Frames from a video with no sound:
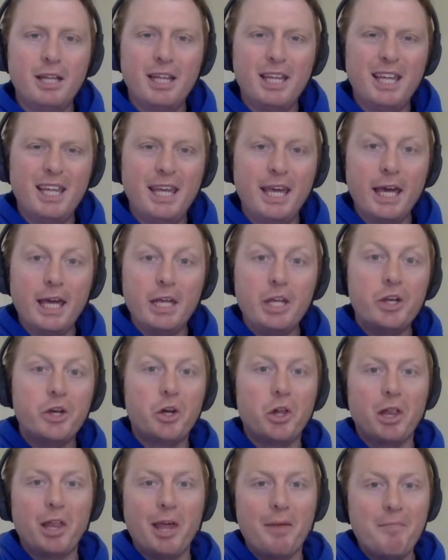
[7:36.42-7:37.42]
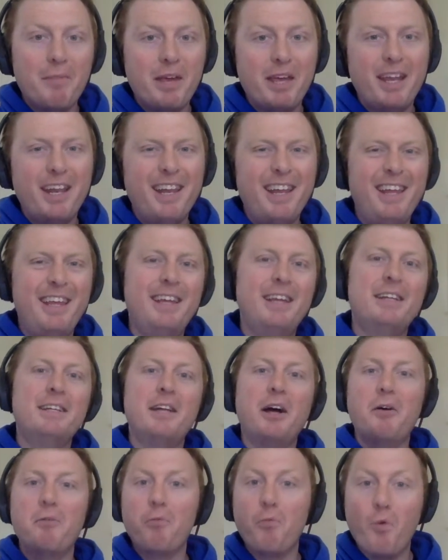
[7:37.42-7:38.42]
get your limit
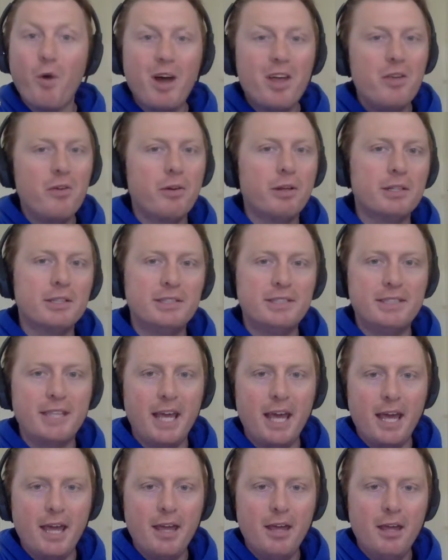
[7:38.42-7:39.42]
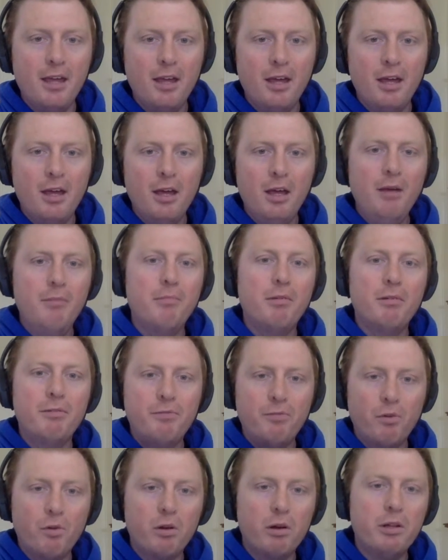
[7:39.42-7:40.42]
of what you can say
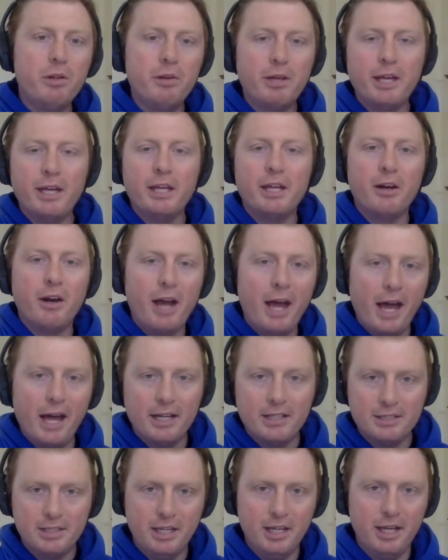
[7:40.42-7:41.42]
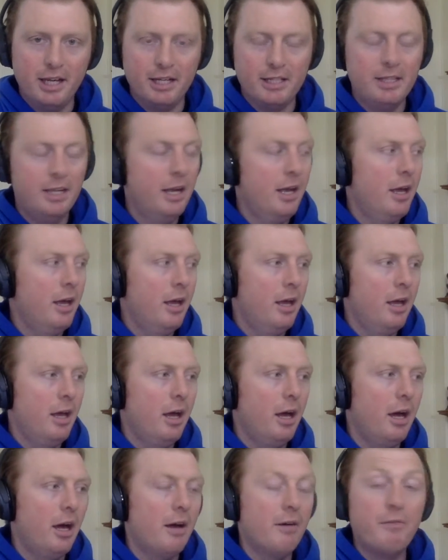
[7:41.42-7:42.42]
before you get your ass kicked.
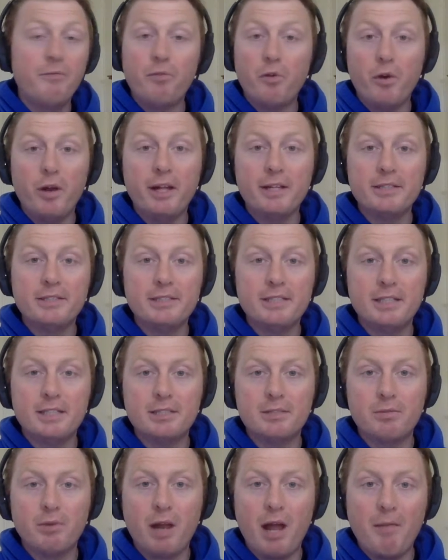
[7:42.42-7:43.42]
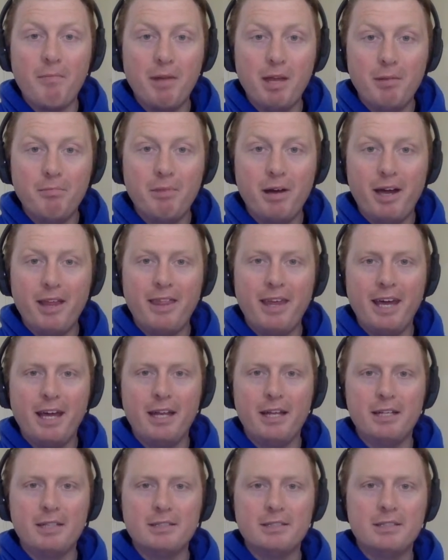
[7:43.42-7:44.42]
For instance, what I mean by that
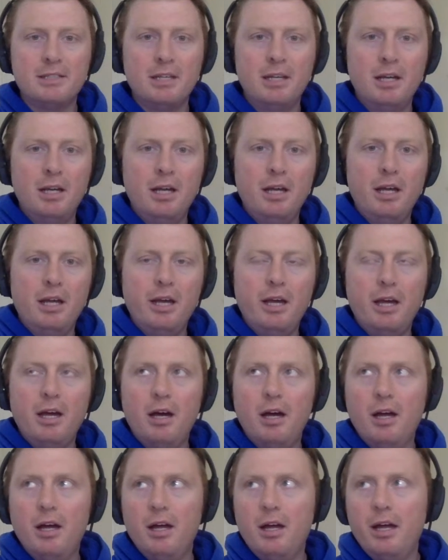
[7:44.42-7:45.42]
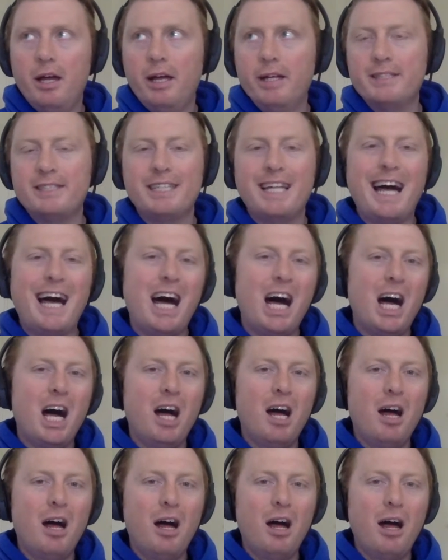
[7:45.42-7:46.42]
is
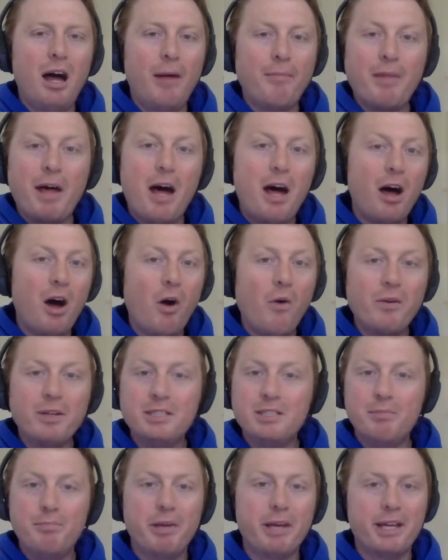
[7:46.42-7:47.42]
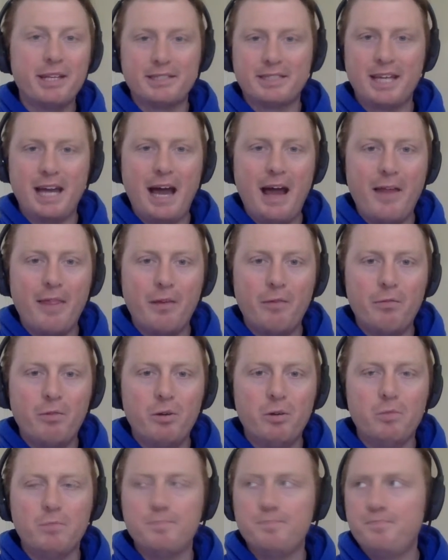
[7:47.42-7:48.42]
I'm not always the biggest guy in the
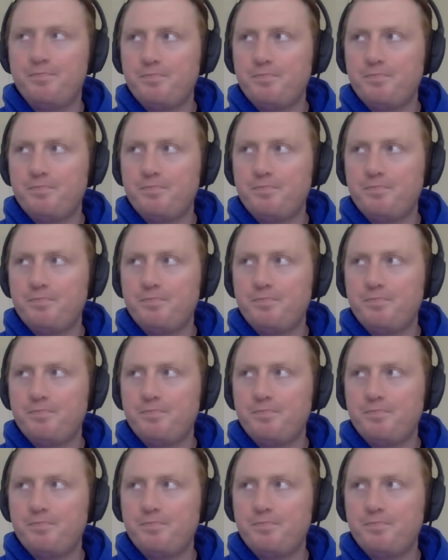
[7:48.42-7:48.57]
room,